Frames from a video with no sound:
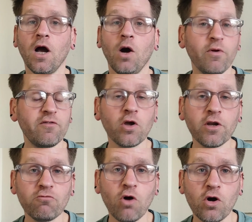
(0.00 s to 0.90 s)
And we've got
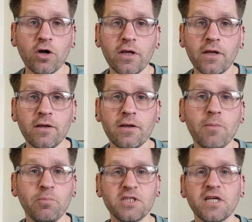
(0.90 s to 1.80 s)
it wrong
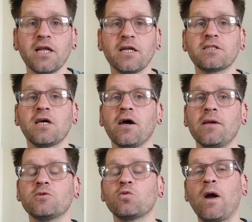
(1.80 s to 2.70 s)
at particular
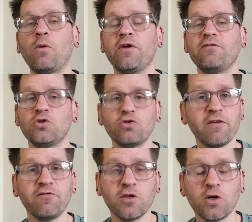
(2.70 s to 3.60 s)
times when we've
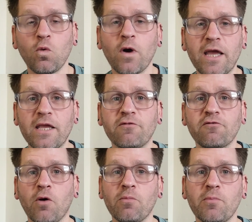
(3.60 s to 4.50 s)
drifted away
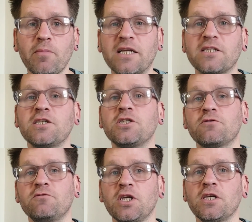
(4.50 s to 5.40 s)
from the message
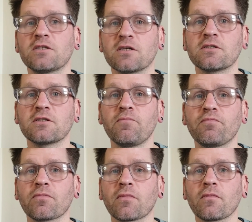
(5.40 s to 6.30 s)
of Jesus.
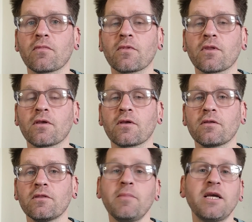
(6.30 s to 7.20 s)

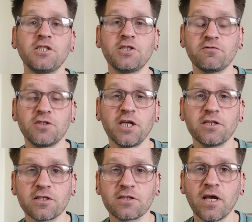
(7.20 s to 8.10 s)
The message of
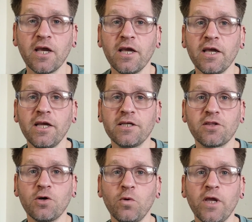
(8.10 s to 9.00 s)
Jesus is
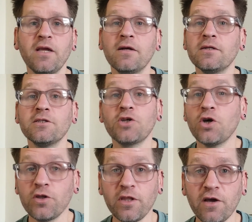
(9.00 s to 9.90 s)
that we
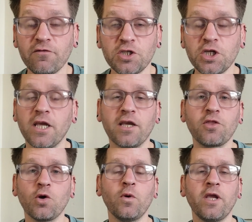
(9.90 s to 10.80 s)
turn the other cheek,
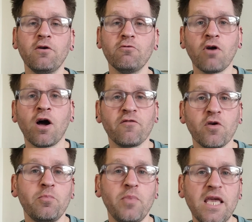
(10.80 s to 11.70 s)
that we
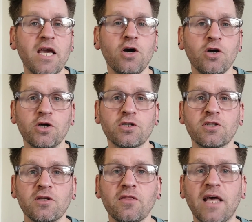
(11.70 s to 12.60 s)
rather be
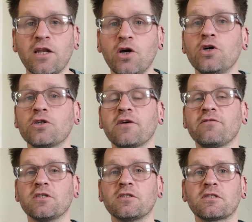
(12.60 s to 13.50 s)
hurt than hurt
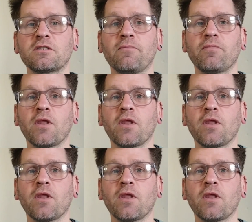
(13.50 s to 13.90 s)
others,